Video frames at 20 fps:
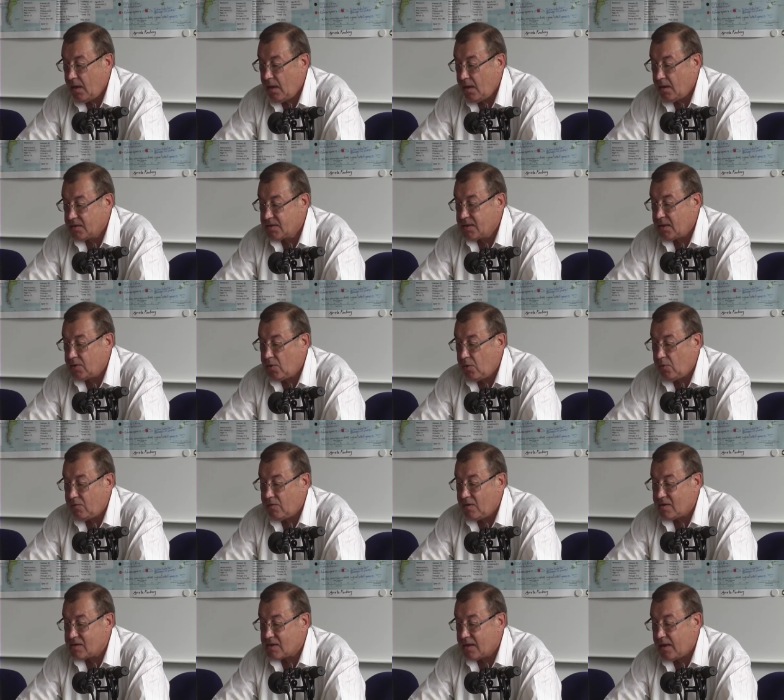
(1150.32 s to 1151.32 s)
The
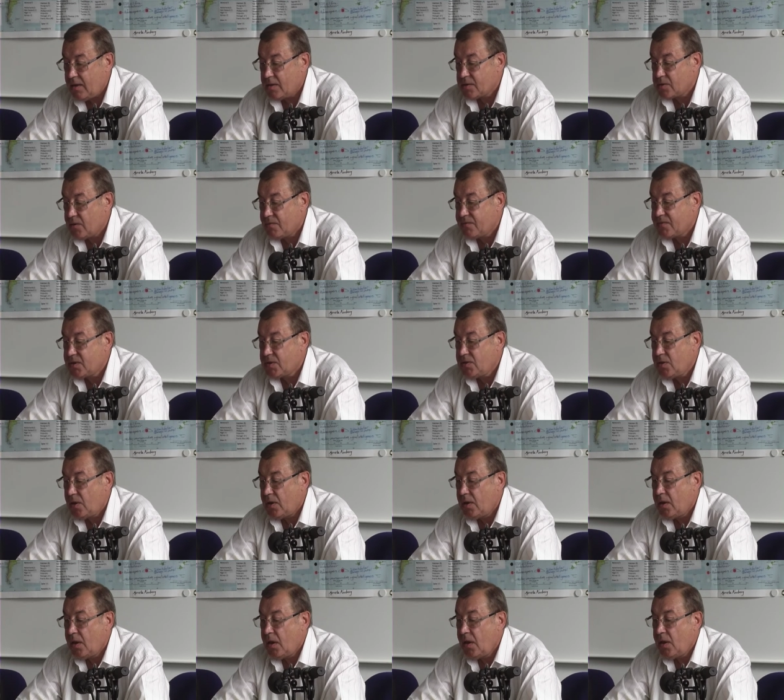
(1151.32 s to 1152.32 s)
total strength of
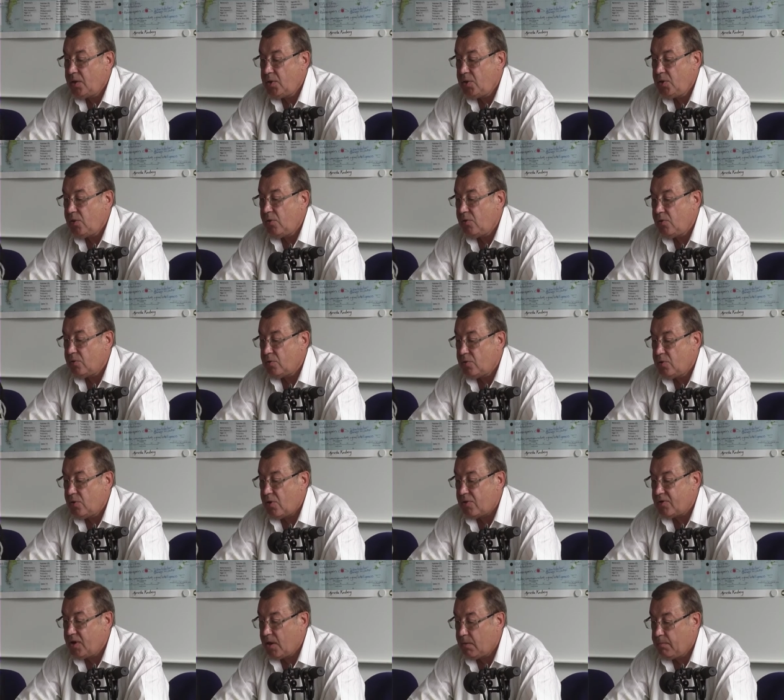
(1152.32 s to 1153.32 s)
the new
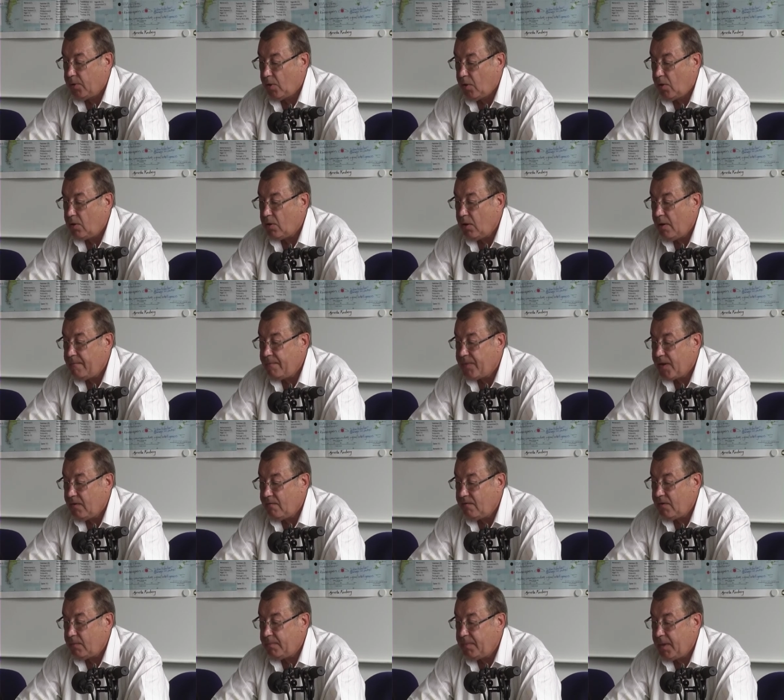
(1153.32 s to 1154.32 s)
Nordic bloc
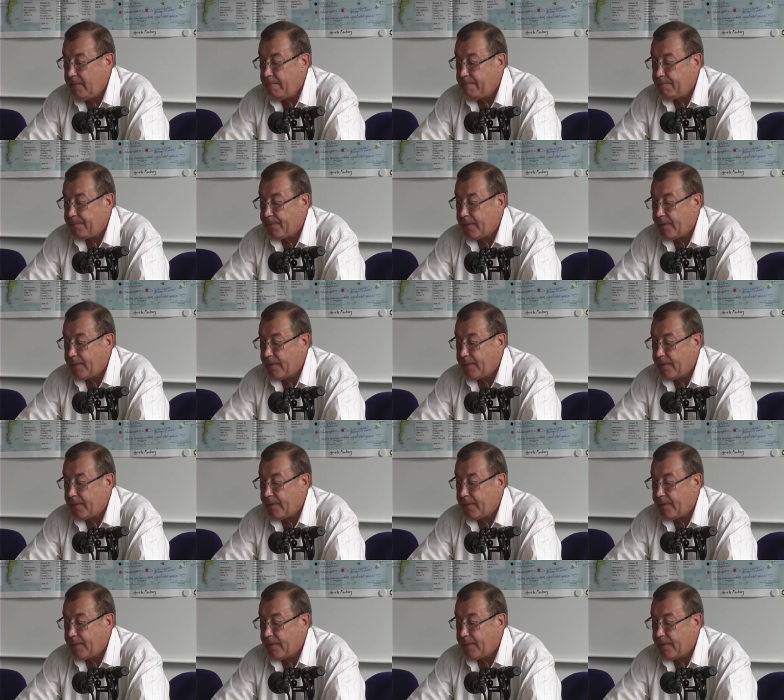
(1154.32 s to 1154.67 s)
will be